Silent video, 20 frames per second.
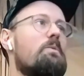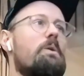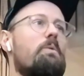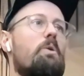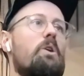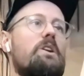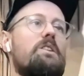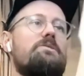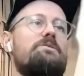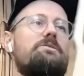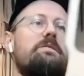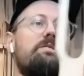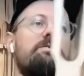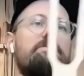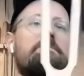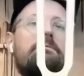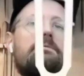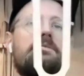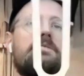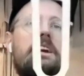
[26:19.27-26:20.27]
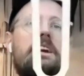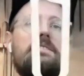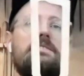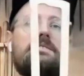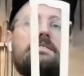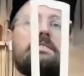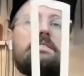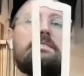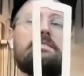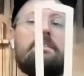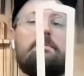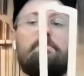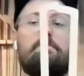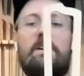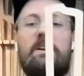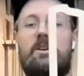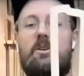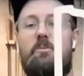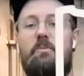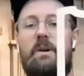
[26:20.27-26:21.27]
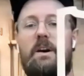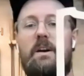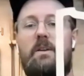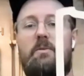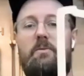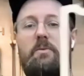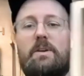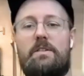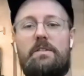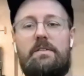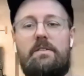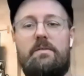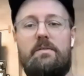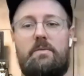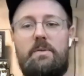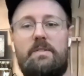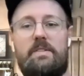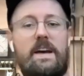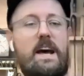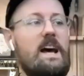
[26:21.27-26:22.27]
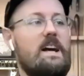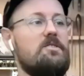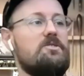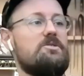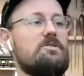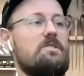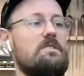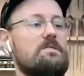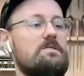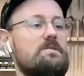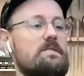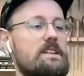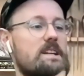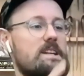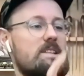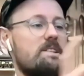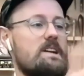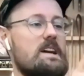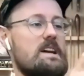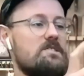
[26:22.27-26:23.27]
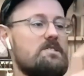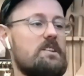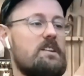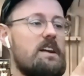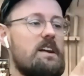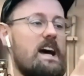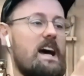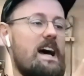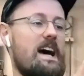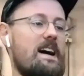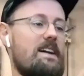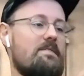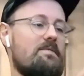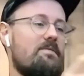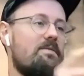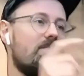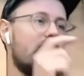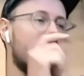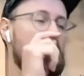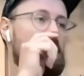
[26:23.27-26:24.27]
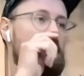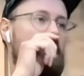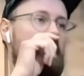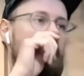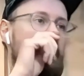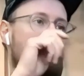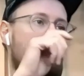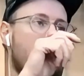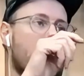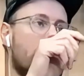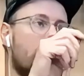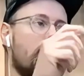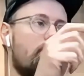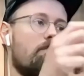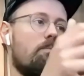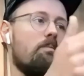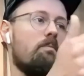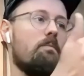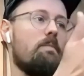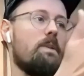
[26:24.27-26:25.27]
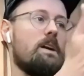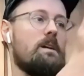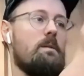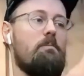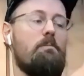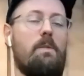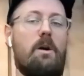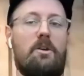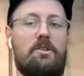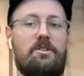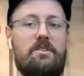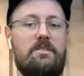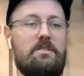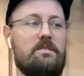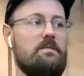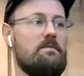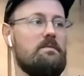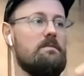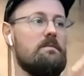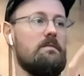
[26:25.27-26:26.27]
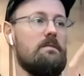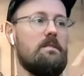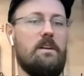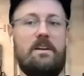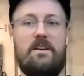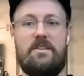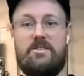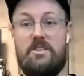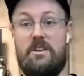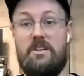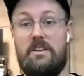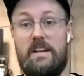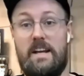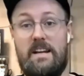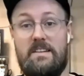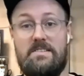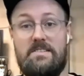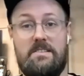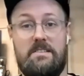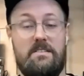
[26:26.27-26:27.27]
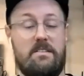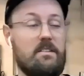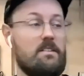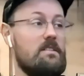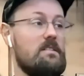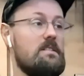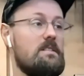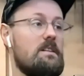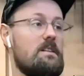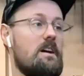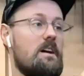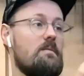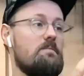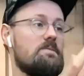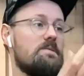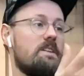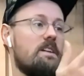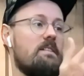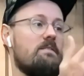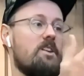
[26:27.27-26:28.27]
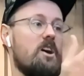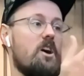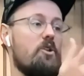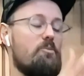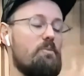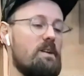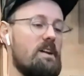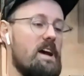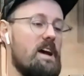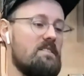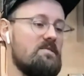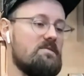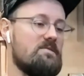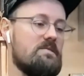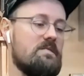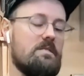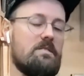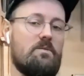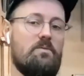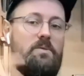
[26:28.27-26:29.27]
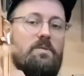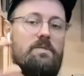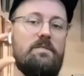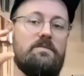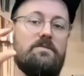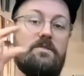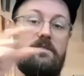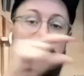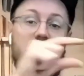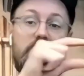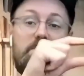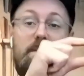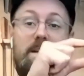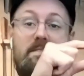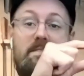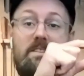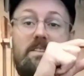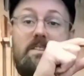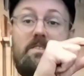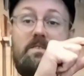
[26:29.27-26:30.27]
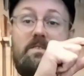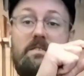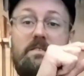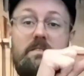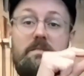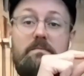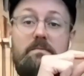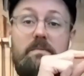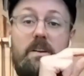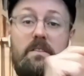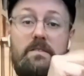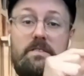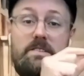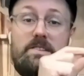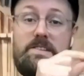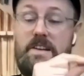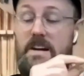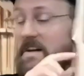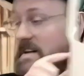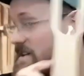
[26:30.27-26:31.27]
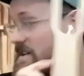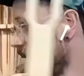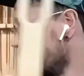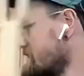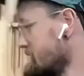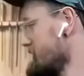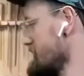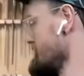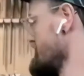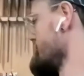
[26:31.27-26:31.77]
we wanted to change things up a little bit with the headstock. So this is going to have like a modern slotted headstock. It's going to have an open headstock with the tuners mounted on the sides,